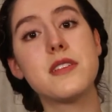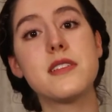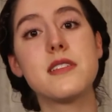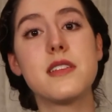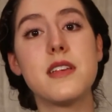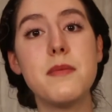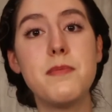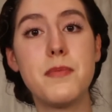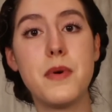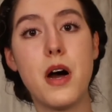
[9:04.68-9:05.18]
this
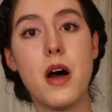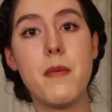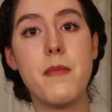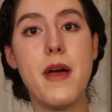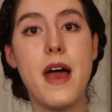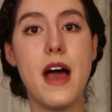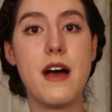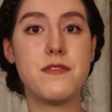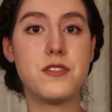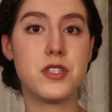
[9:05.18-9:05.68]
lip balm
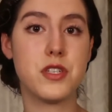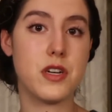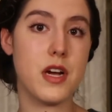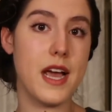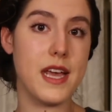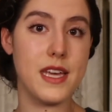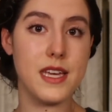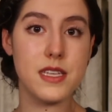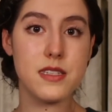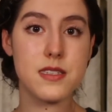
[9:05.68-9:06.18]
after
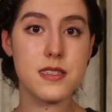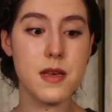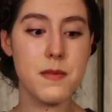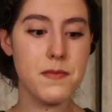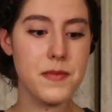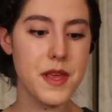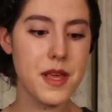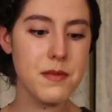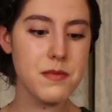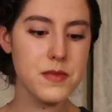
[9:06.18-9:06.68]
I eat
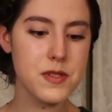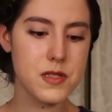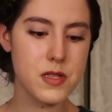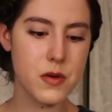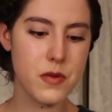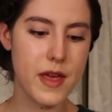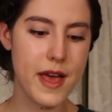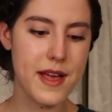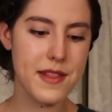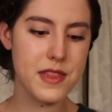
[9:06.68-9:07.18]
something so
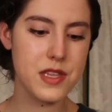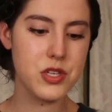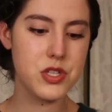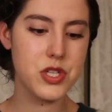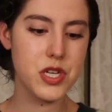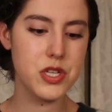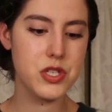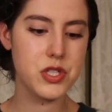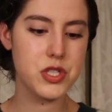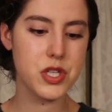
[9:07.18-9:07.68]
that the
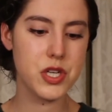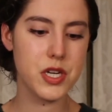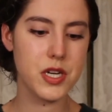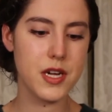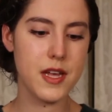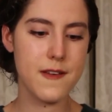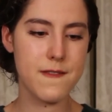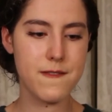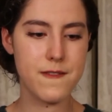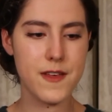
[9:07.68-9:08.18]

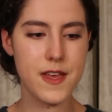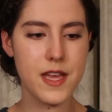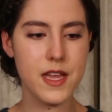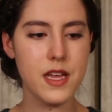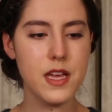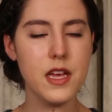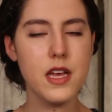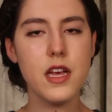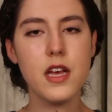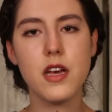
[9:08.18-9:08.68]
ginger, if
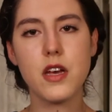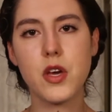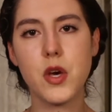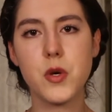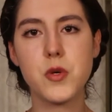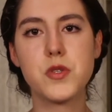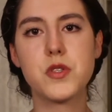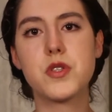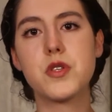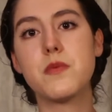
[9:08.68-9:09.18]
it
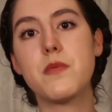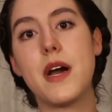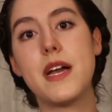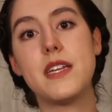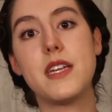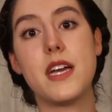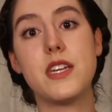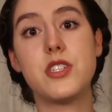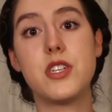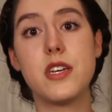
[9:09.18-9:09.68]
goes through my
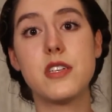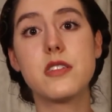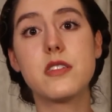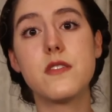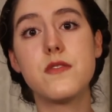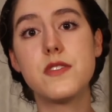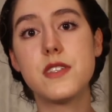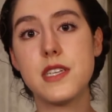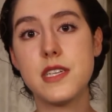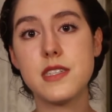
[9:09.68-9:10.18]

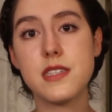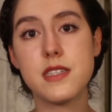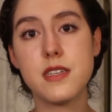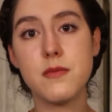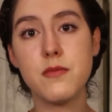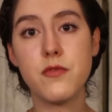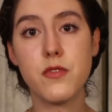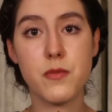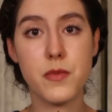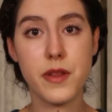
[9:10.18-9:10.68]
digestive
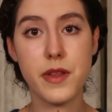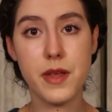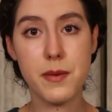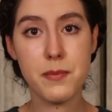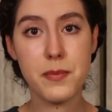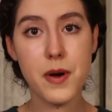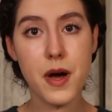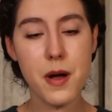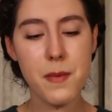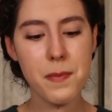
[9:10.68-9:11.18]
system from the
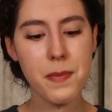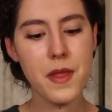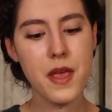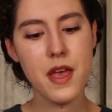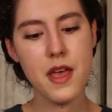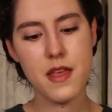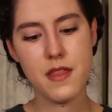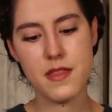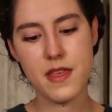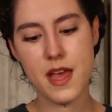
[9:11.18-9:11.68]
lip balm,
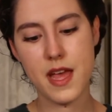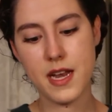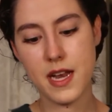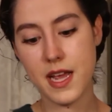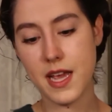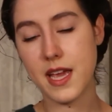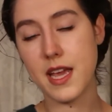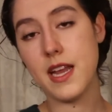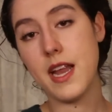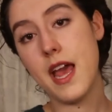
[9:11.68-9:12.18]
then
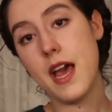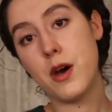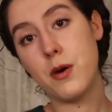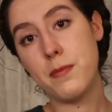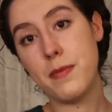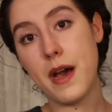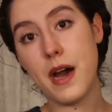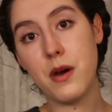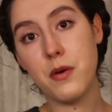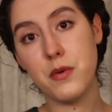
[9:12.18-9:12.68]
it can
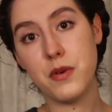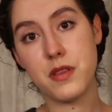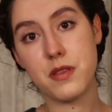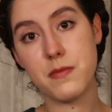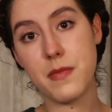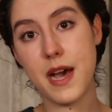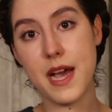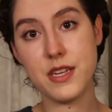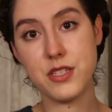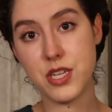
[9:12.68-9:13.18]
help out with
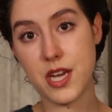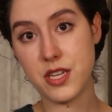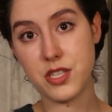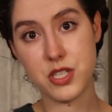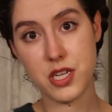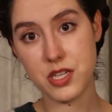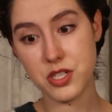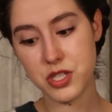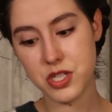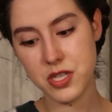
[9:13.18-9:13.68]
my
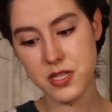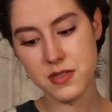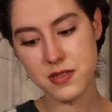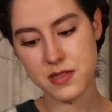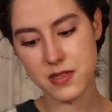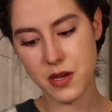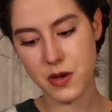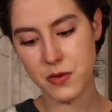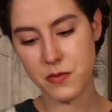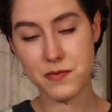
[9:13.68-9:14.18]
digestion,
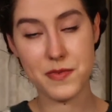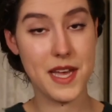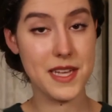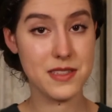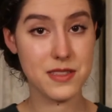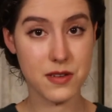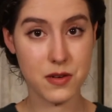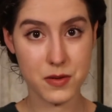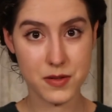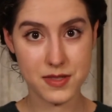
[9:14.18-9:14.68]
so
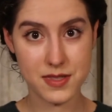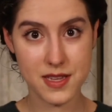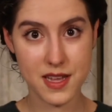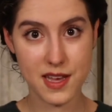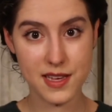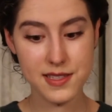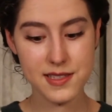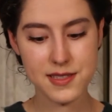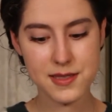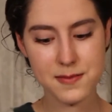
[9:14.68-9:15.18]
that's always
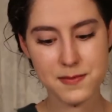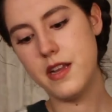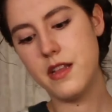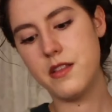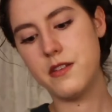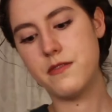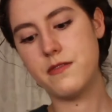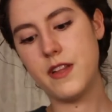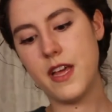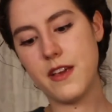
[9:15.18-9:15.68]
nice.
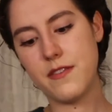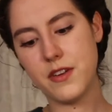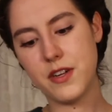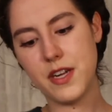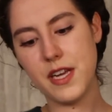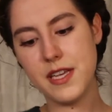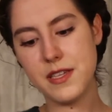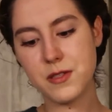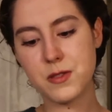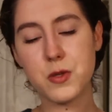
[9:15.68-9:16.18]
Another flavor
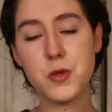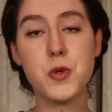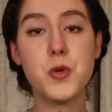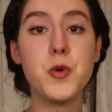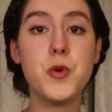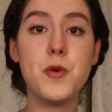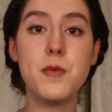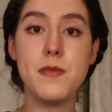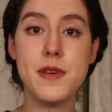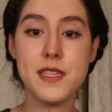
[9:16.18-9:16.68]
is
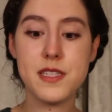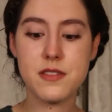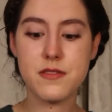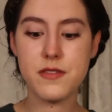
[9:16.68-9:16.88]
cool mint